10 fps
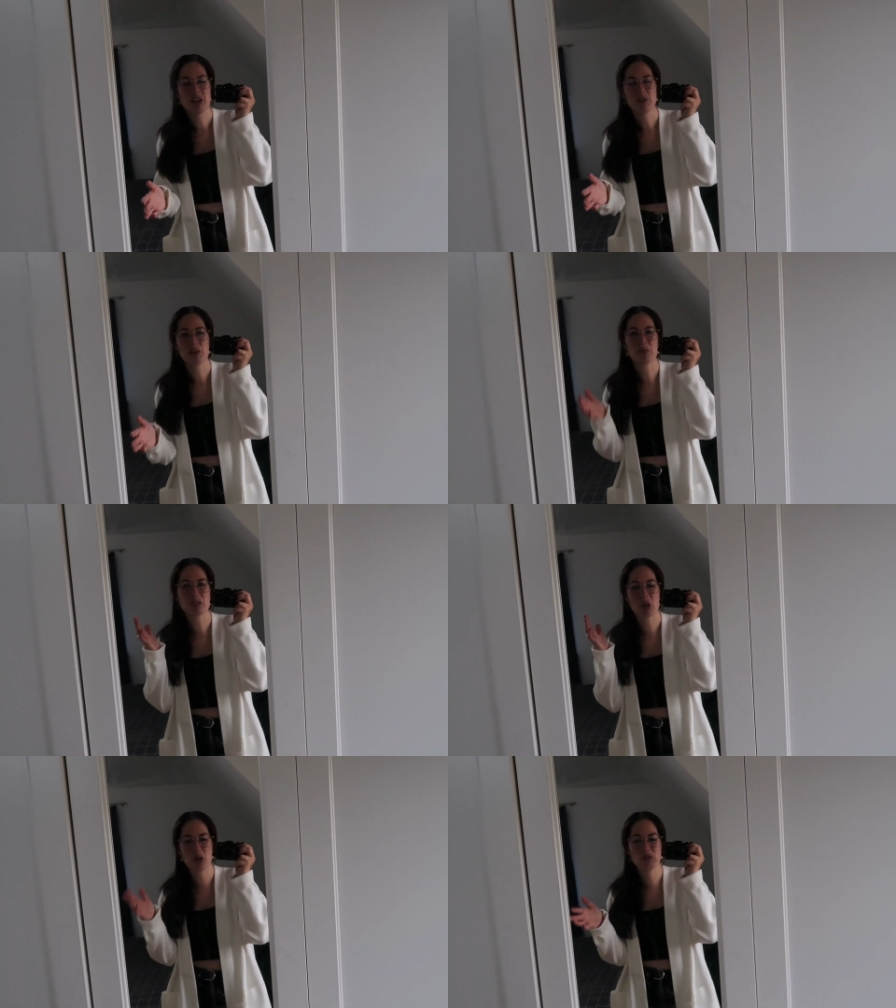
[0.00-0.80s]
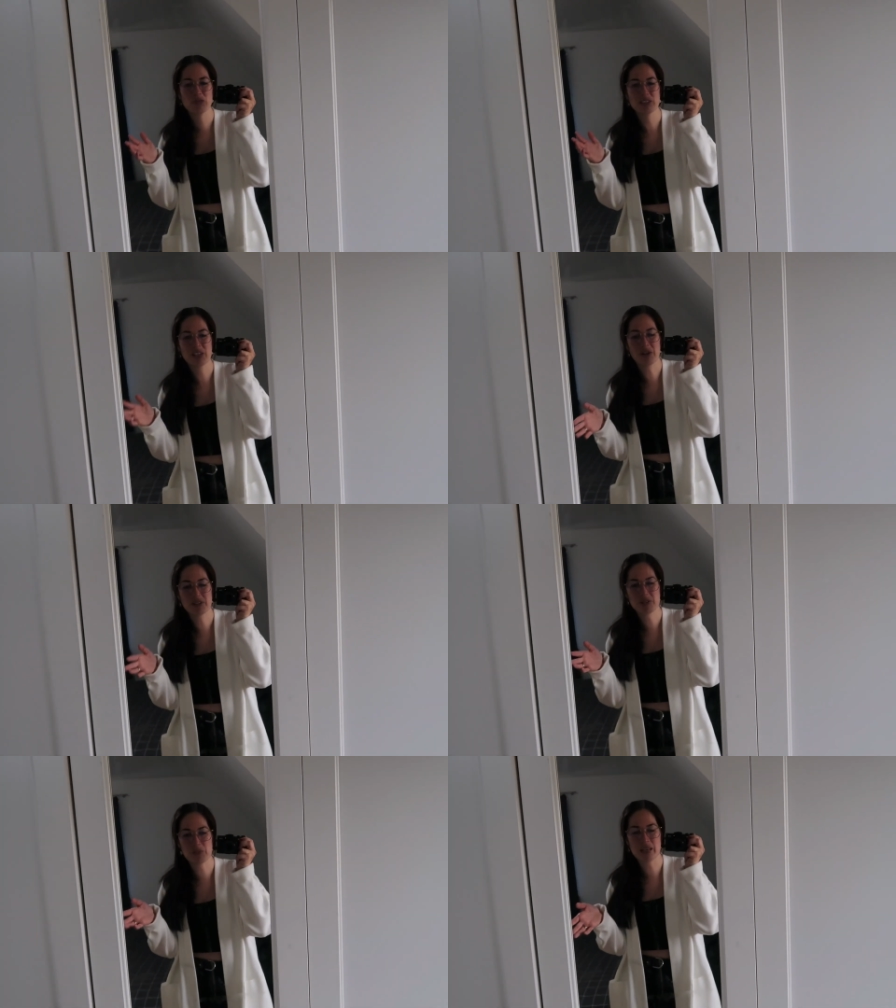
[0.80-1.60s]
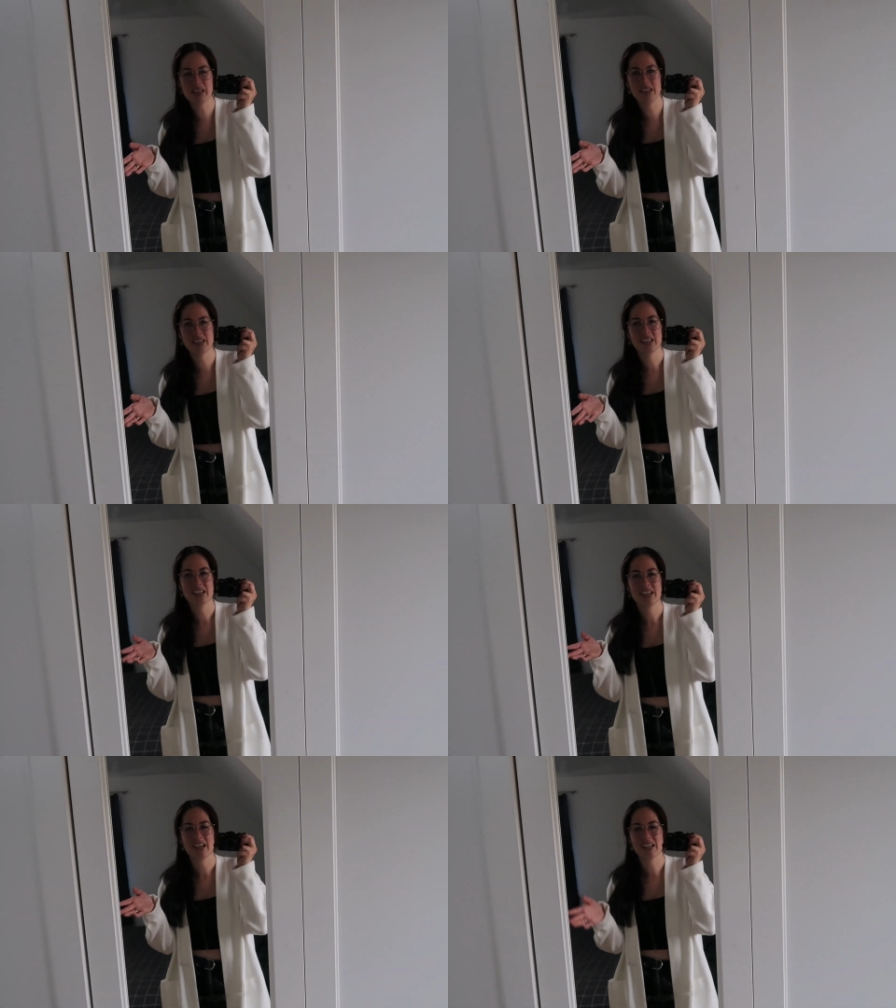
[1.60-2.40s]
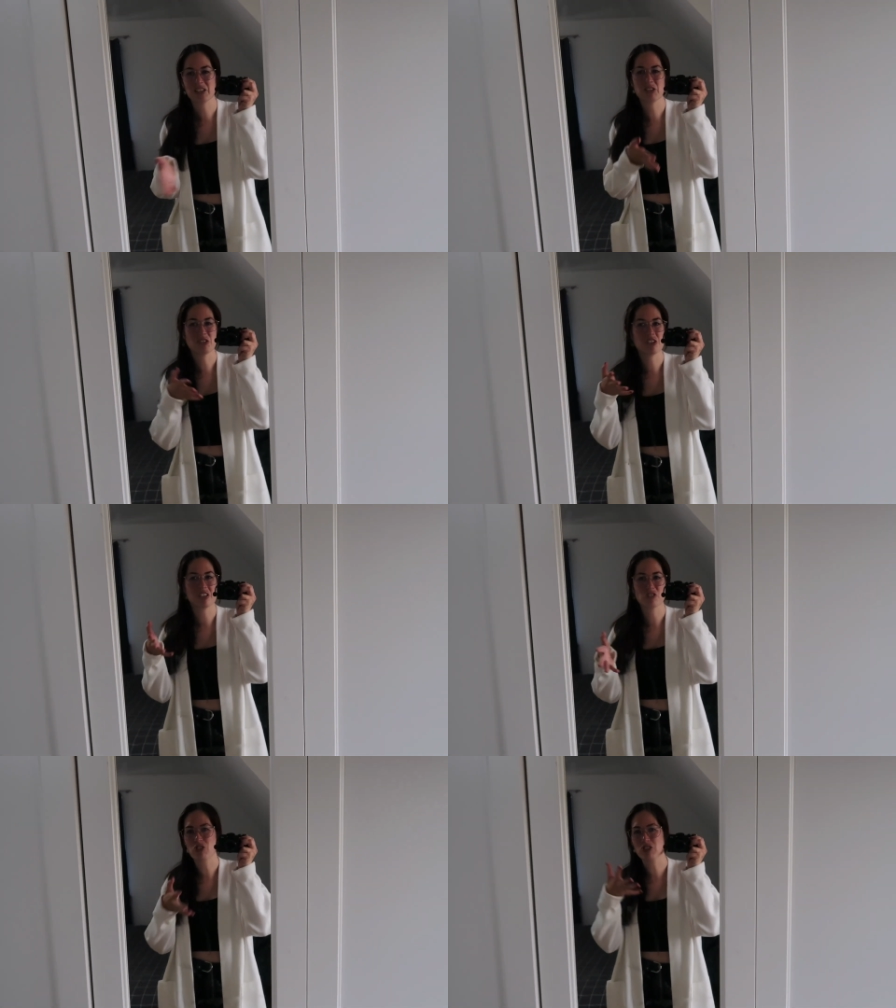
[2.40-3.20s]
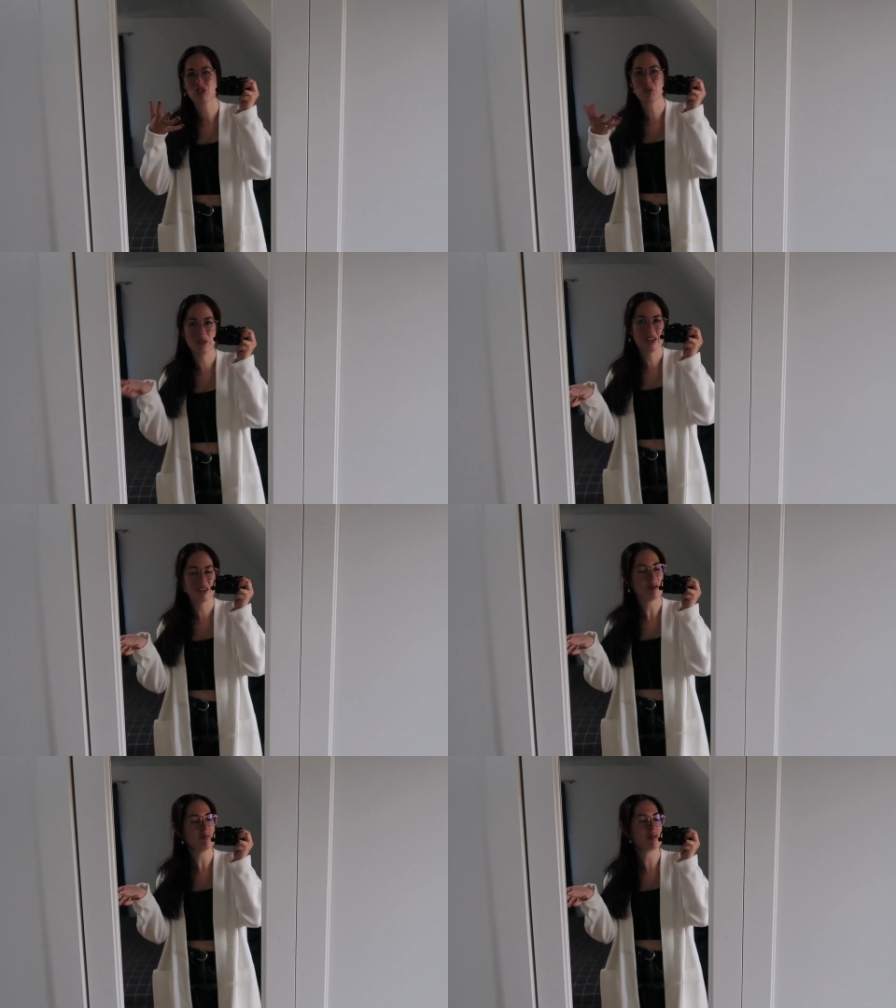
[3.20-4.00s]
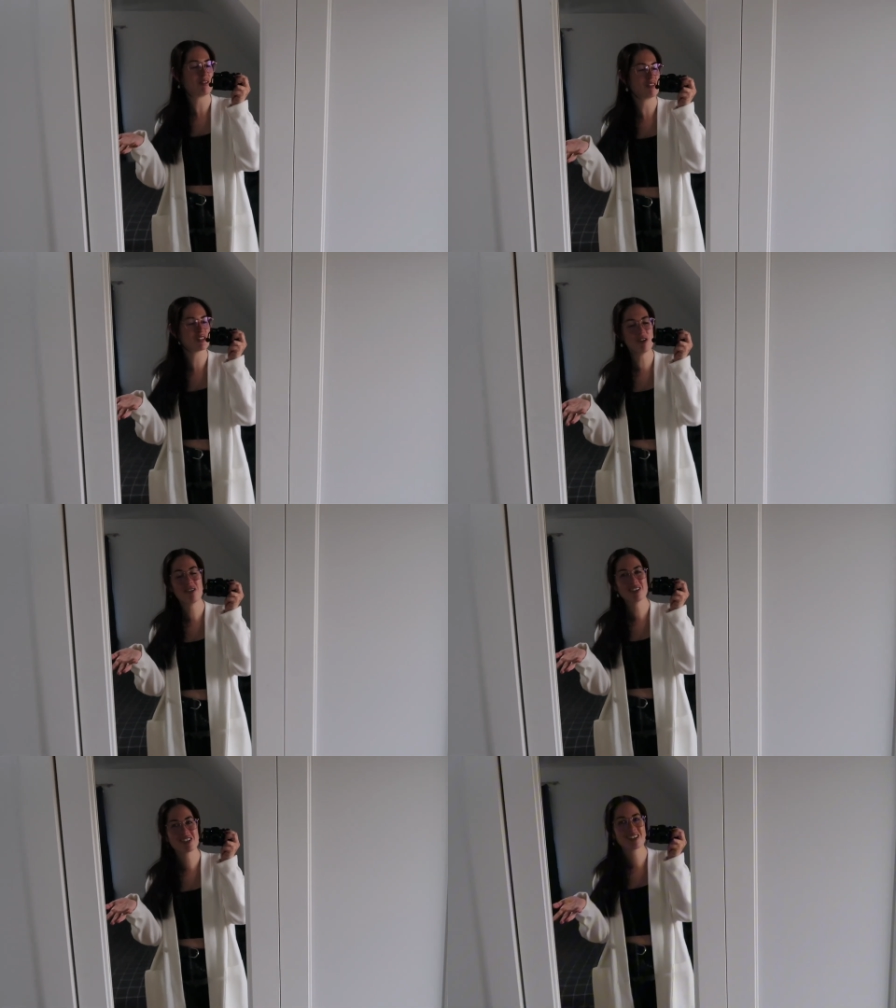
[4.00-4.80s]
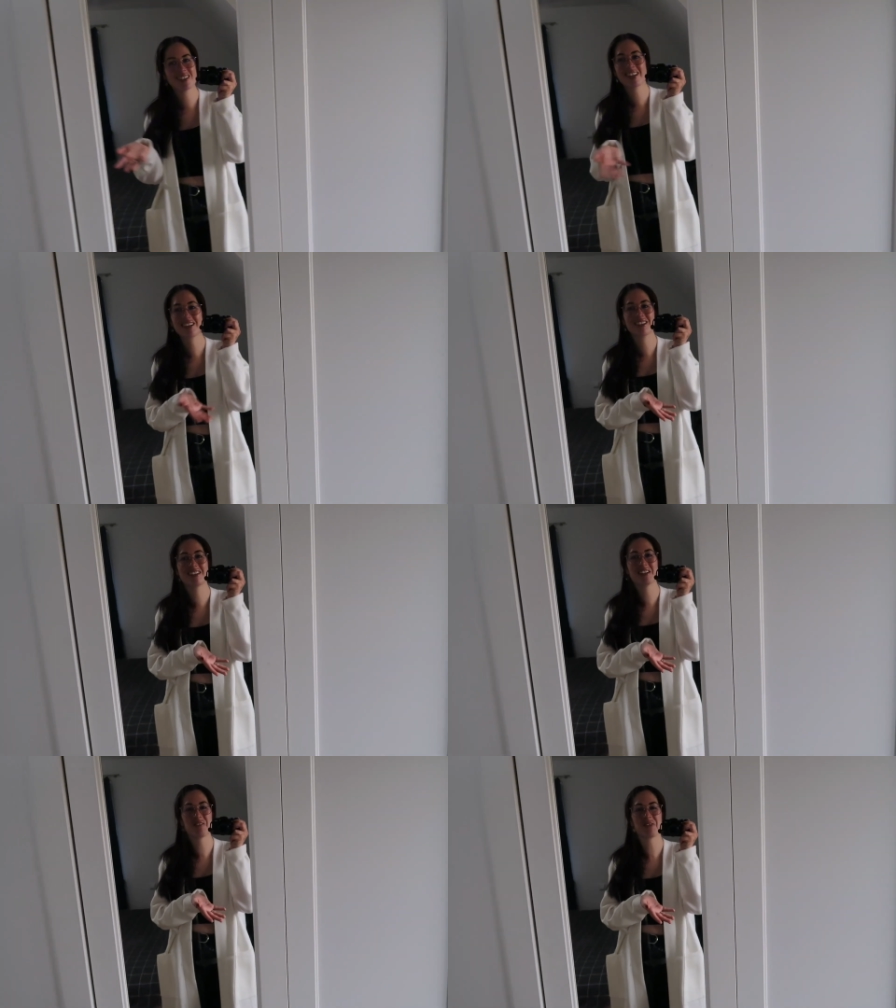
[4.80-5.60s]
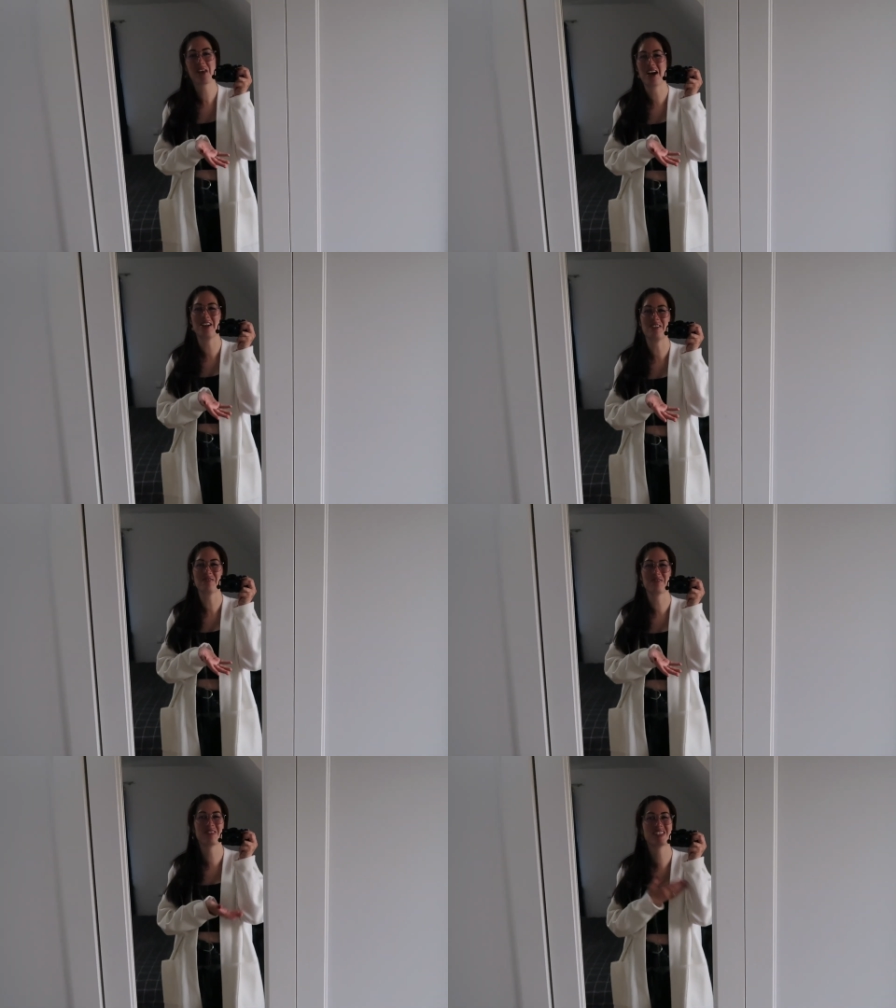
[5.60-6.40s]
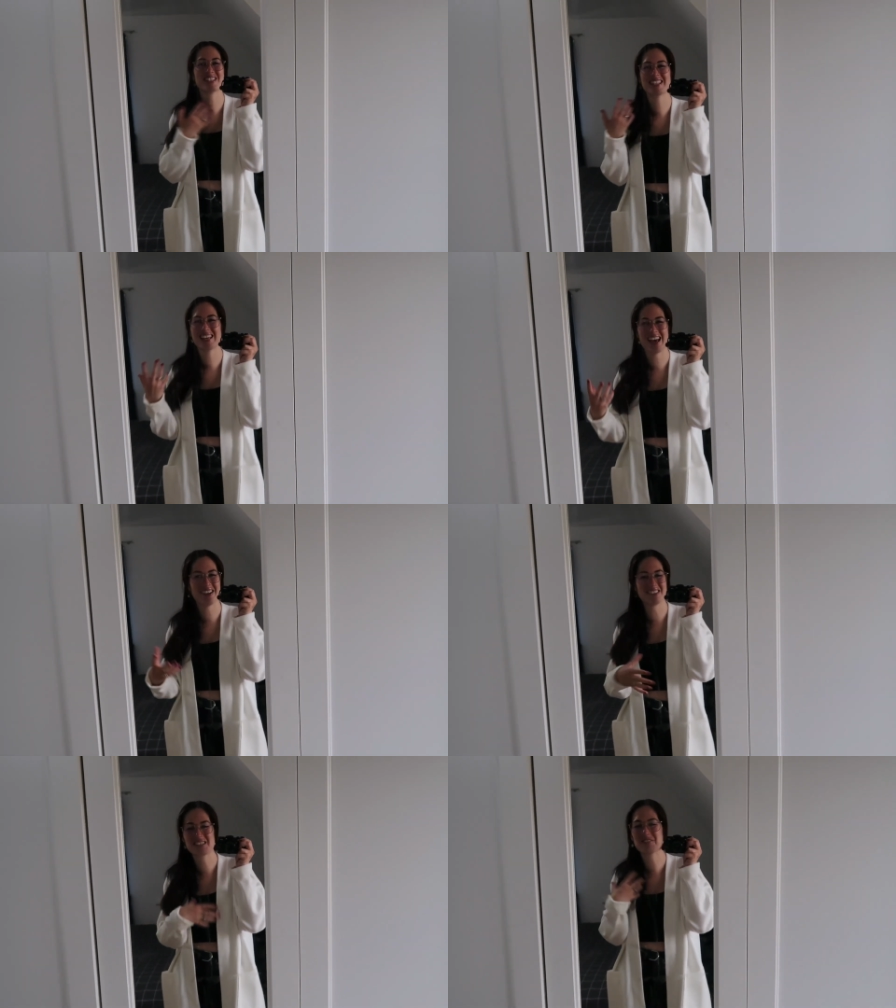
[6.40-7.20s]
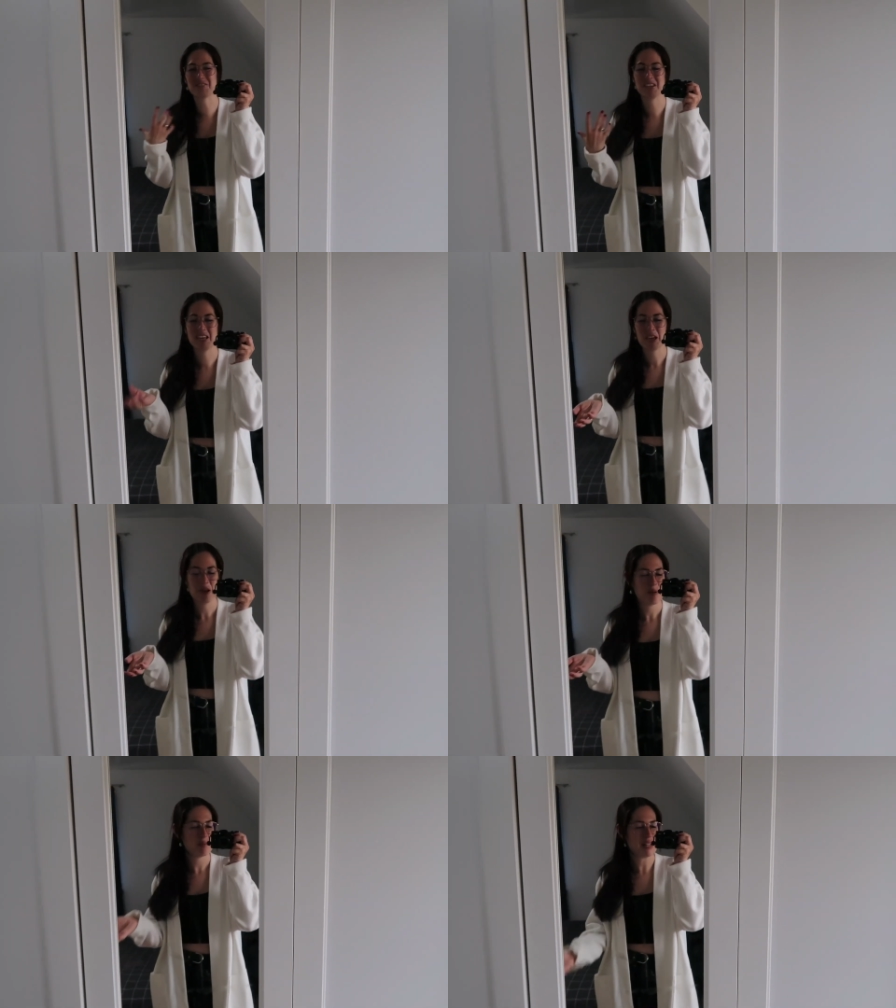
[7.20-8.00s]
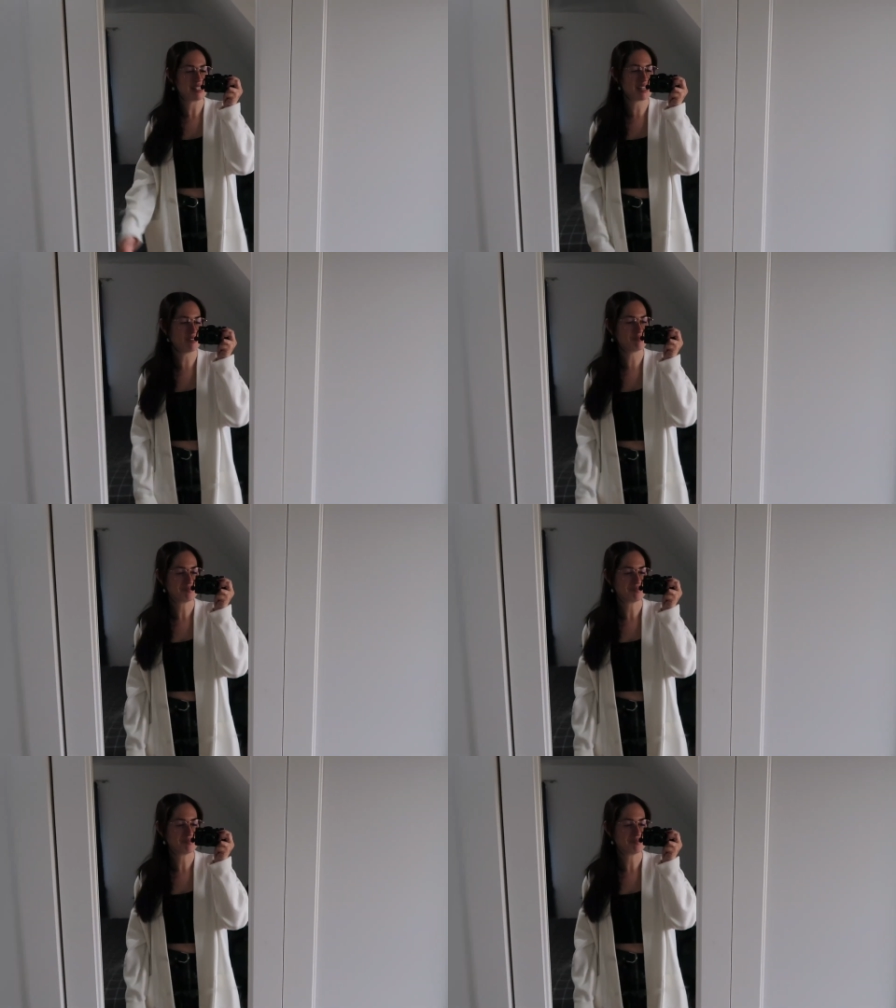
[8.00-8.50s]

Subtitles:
with what's hopefully going to be a good structured week, but if it's not, then I don't know, we'll see how this all plays out.